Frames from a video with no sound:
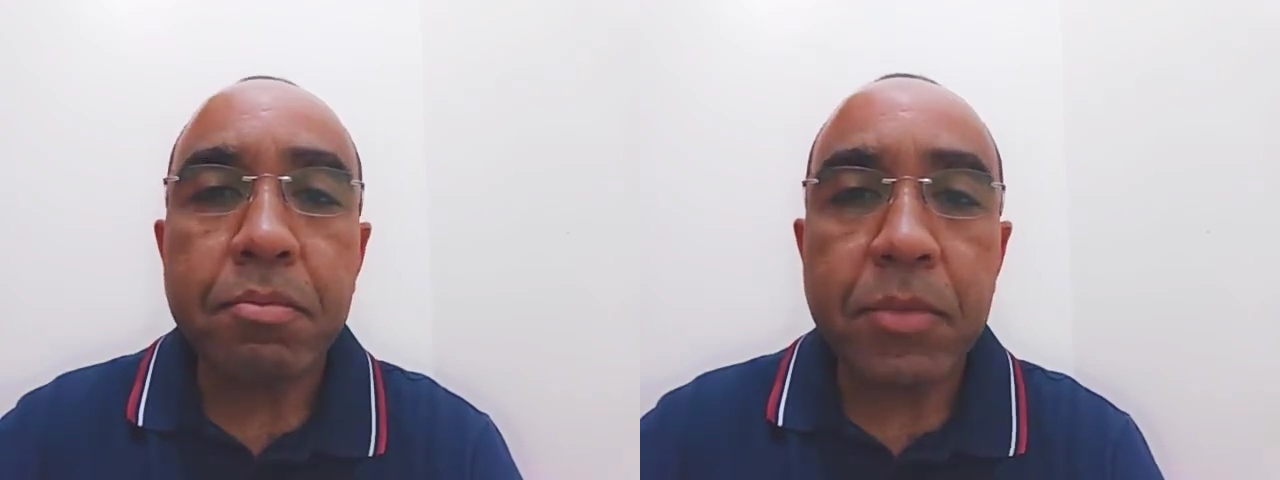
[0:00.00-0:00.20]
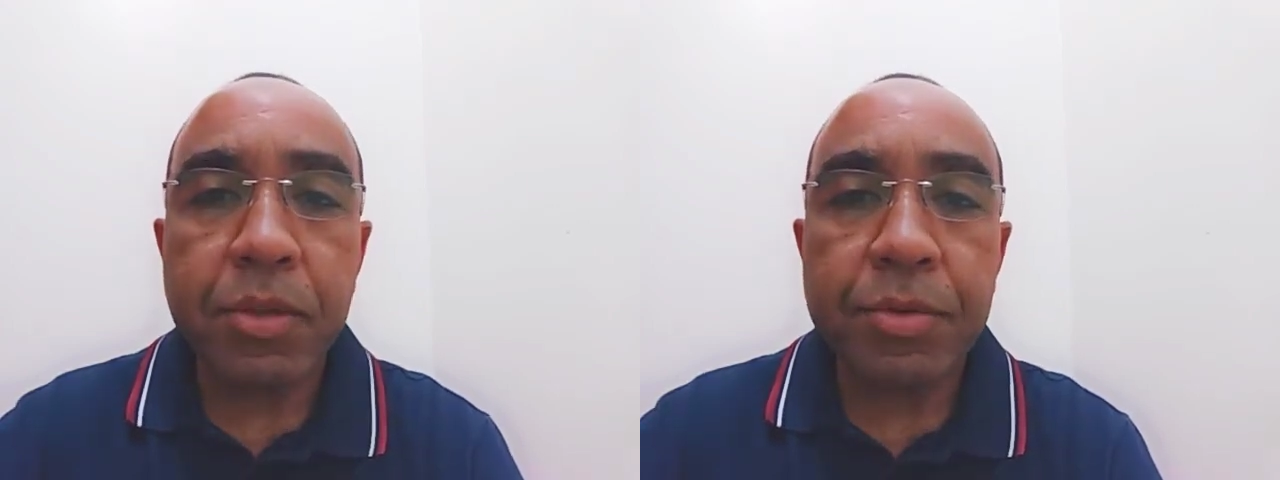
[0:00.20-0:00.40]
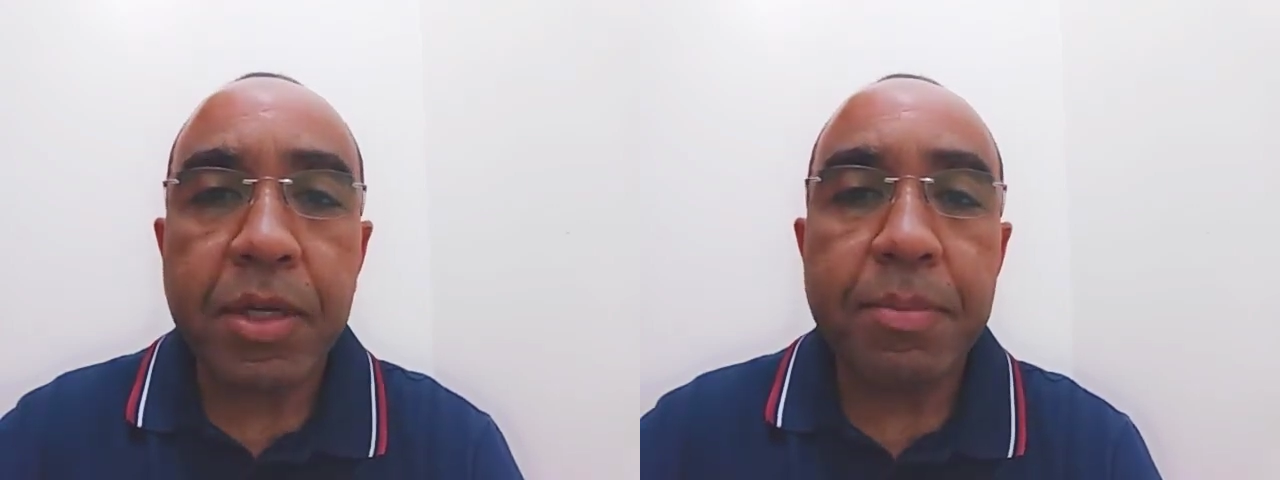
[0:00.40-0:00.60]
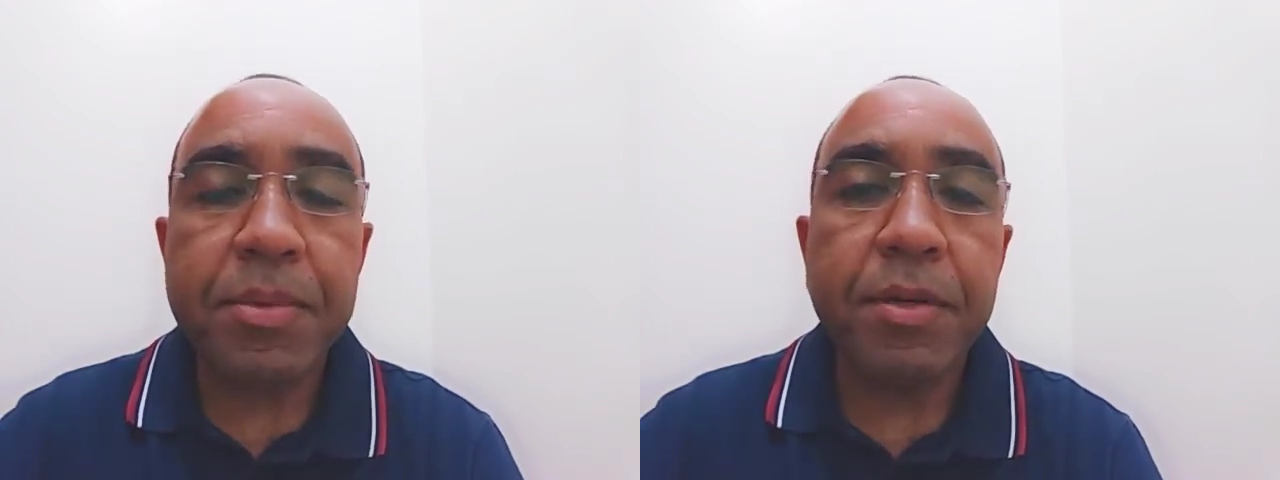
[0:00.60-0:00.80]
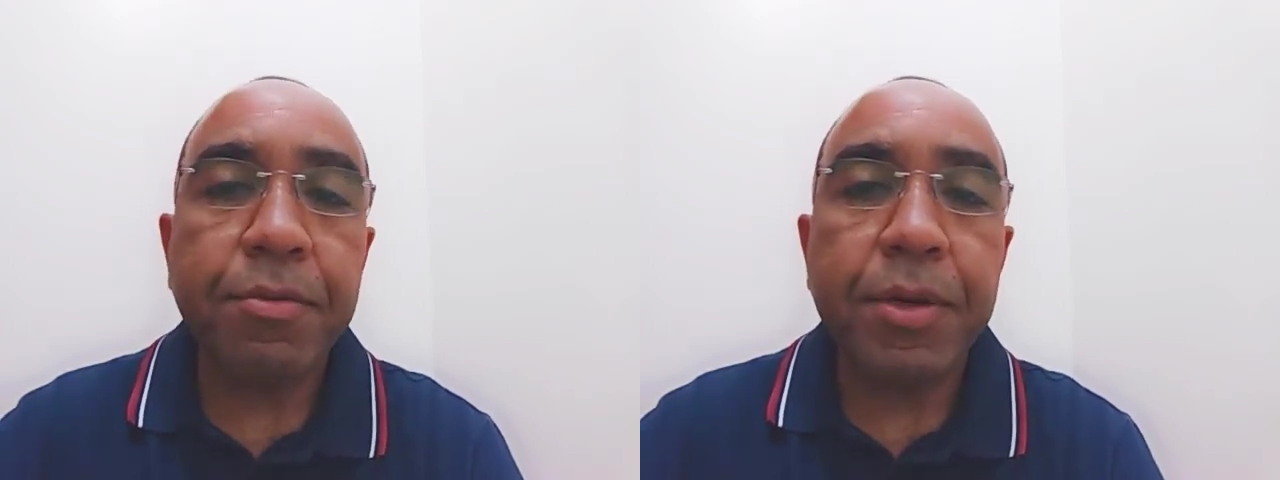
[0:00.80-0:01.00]

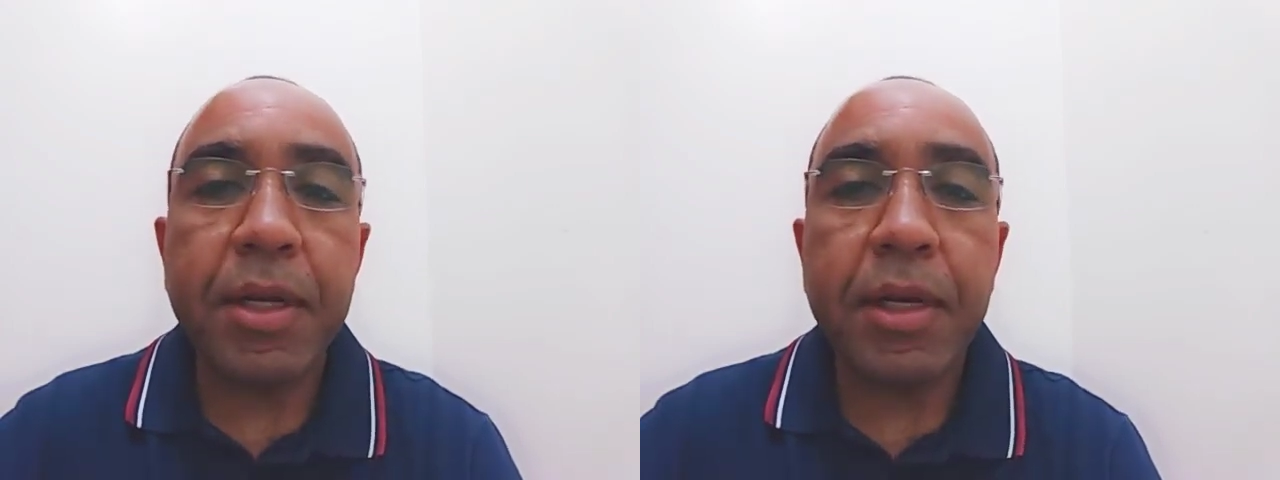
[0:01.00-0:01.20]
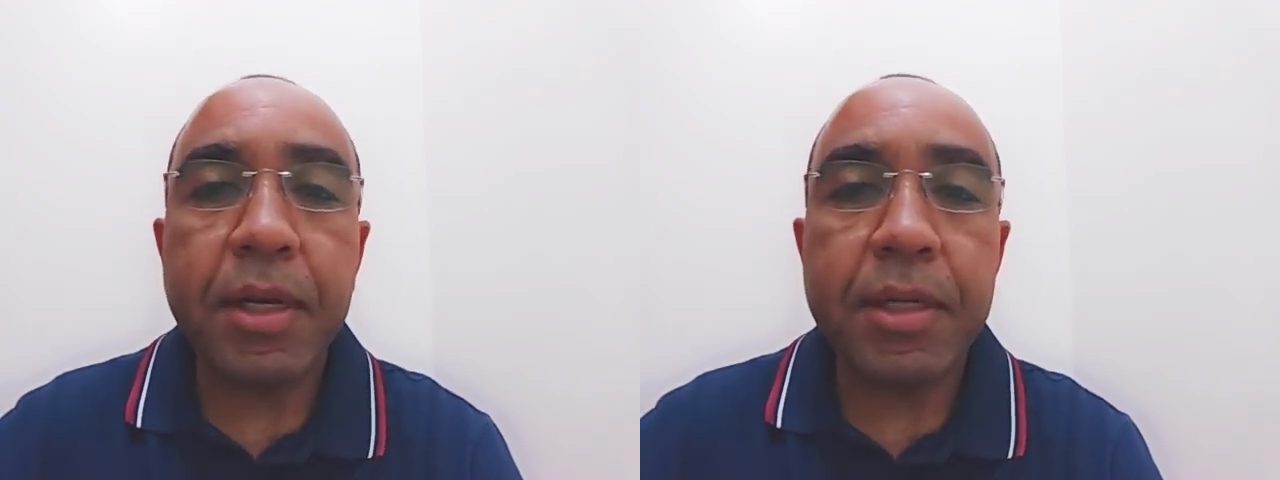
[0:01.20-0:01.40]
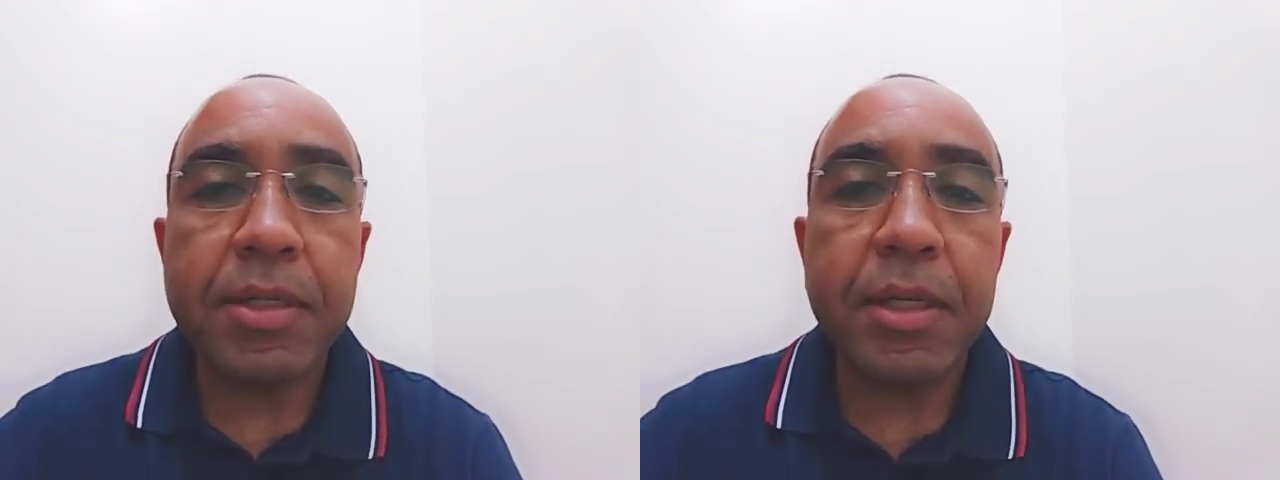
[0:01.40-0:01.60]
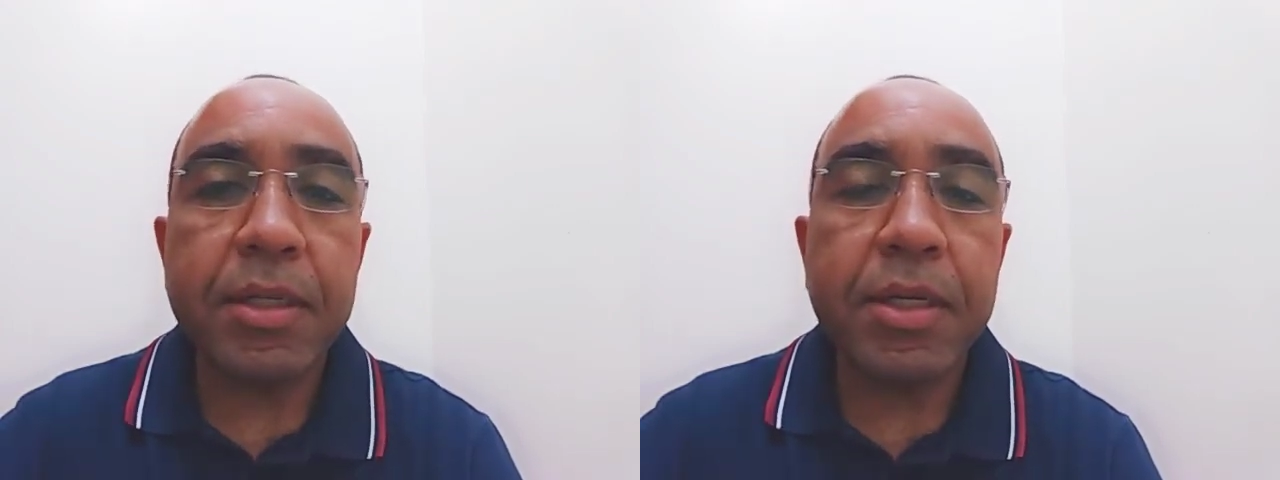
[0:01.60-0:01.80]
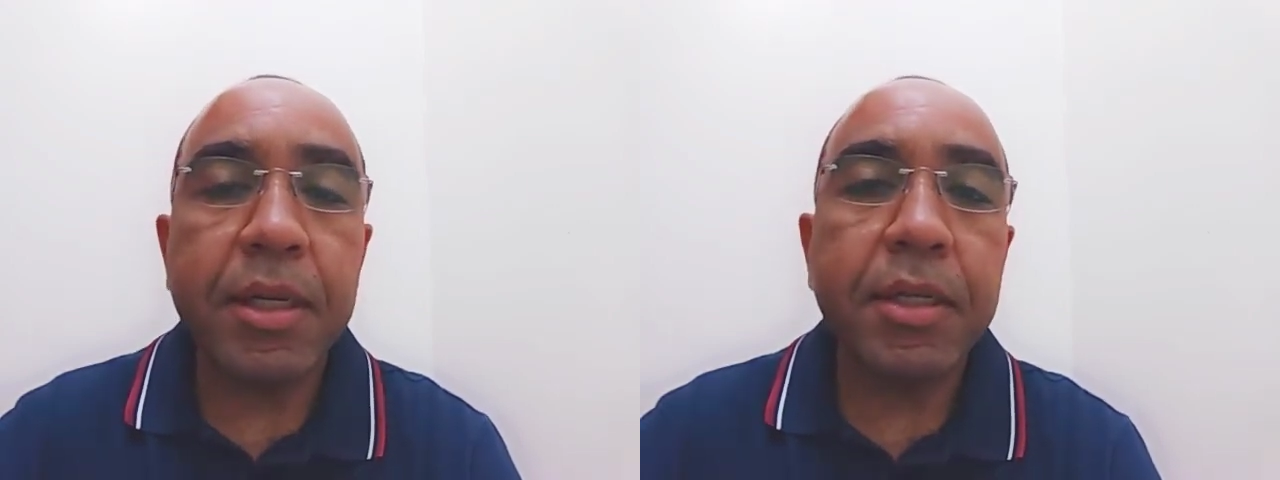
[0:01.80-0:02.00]
receptive reading and listening
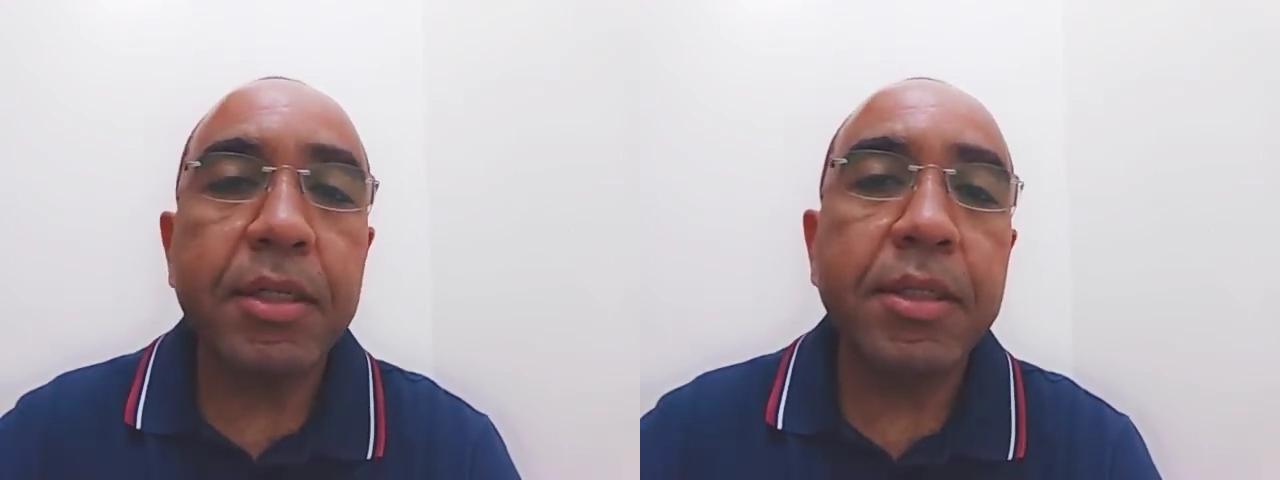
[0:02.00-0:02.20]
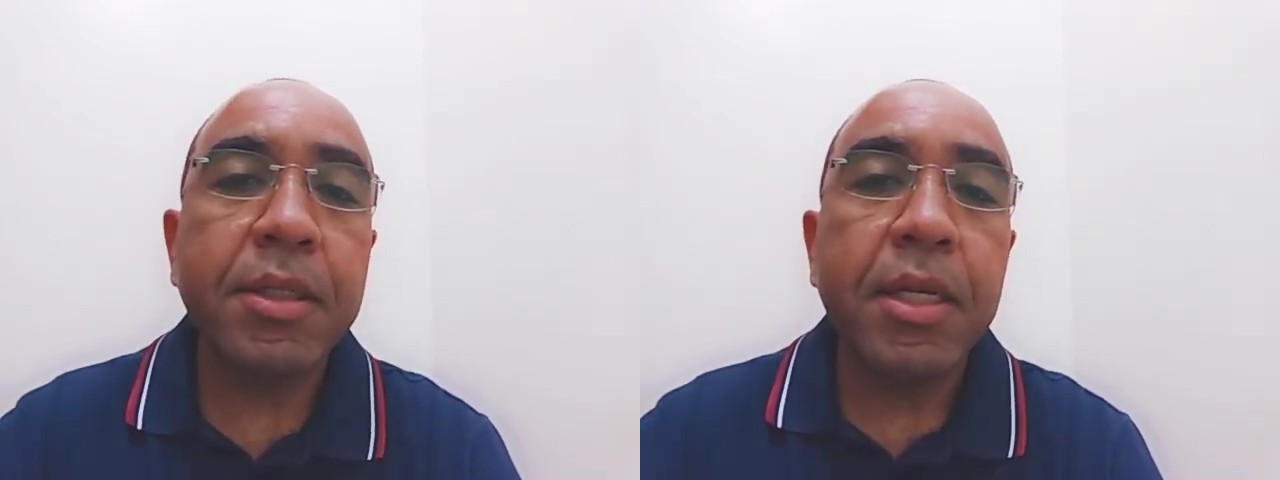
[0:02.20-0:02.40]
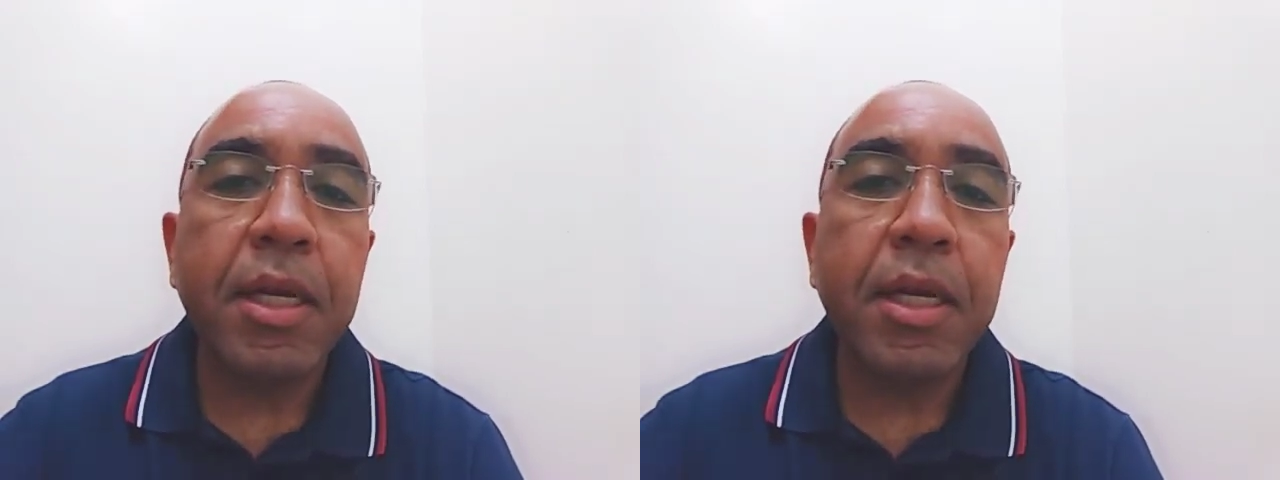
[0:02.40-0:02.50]
skills,